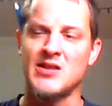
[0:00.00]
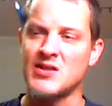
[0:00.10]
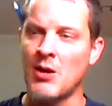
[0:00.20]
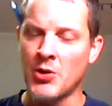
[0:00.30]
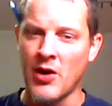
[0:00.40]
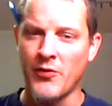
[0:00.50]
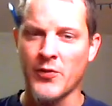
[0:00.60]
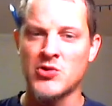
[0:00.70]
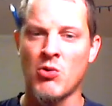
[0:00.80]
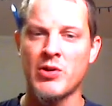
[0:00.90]
He's coming off
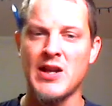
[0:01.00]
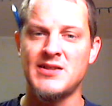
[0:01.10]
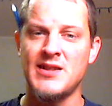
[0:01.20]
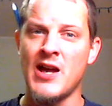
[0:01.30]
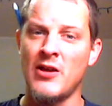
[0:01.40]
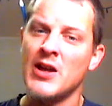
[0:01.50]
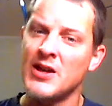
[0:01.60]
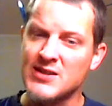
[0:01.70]
of a torn ACL.